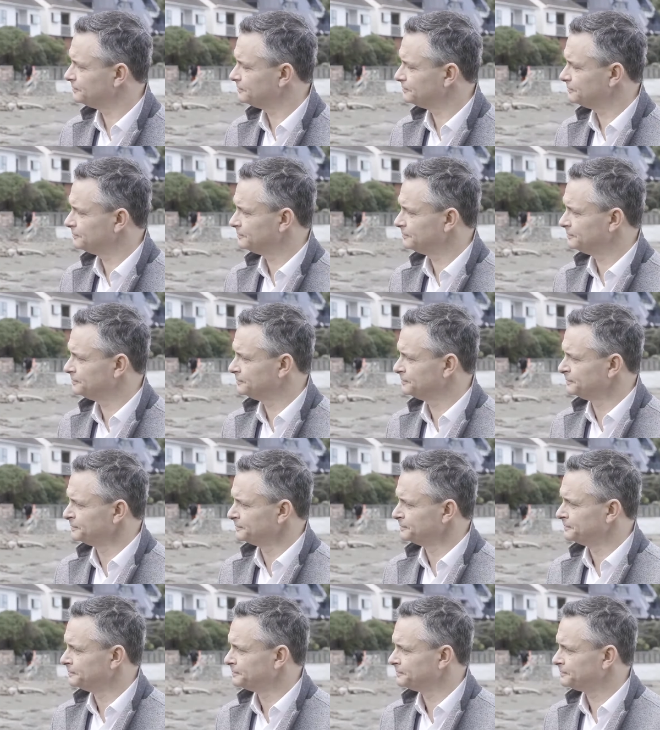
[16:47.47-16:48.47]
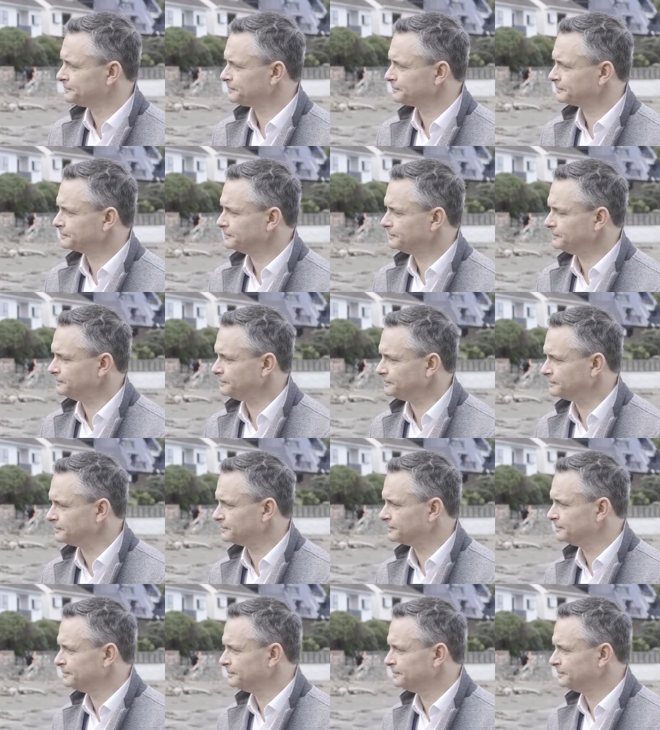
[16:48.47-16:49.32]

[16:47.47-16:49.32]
Nobody speaks.